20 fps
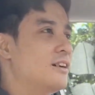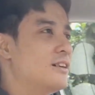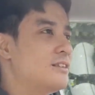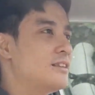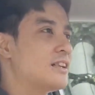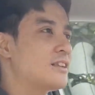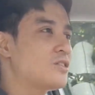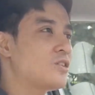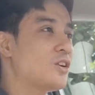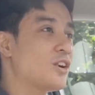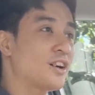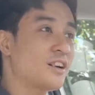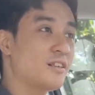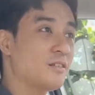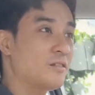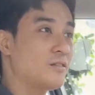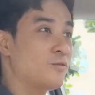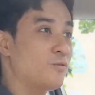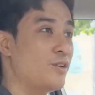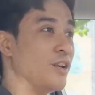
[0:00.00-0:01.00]
The torque
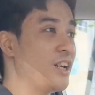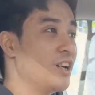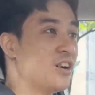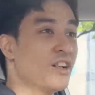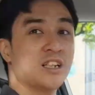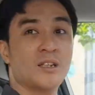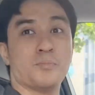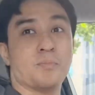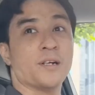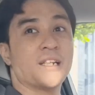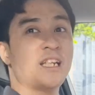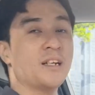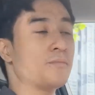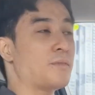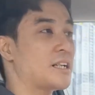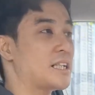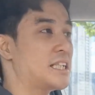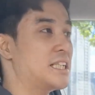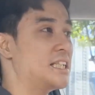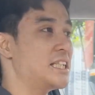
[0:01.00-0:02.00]
figure is pretty
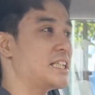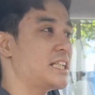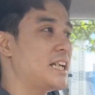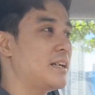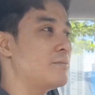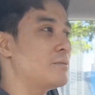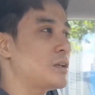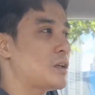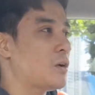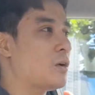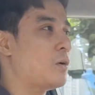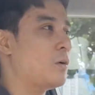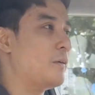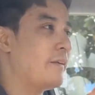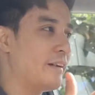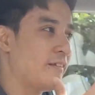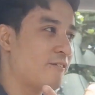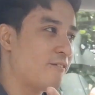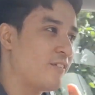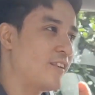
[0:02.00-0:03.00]
much the same, so
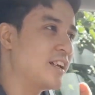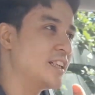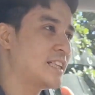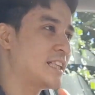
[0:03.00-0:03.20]
it feels a